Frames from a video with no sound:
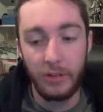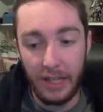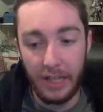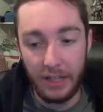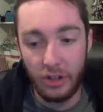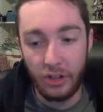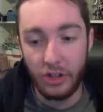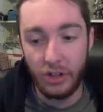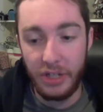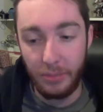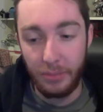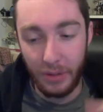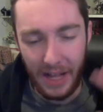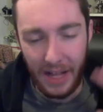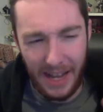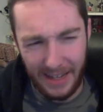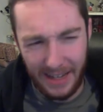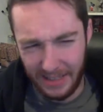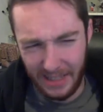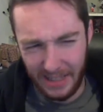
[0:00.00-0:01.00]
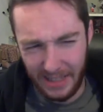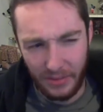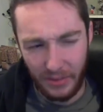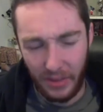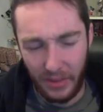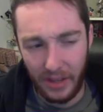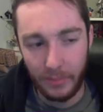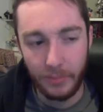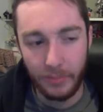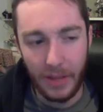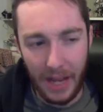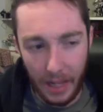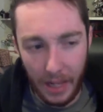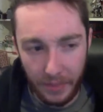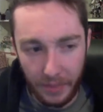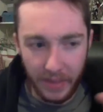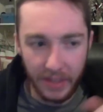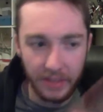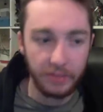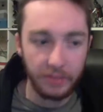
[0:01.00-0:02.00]
energy blasts and everything, I
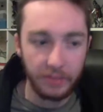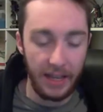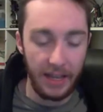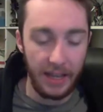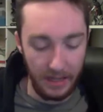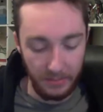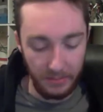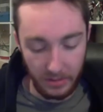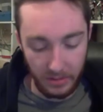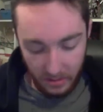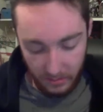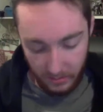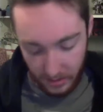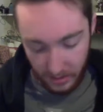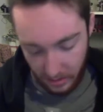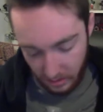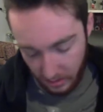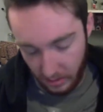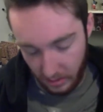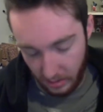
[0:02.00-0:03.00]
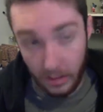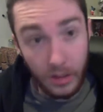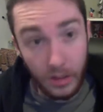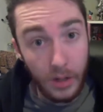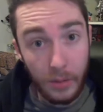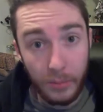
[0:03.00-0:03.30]
think that game's going to be good.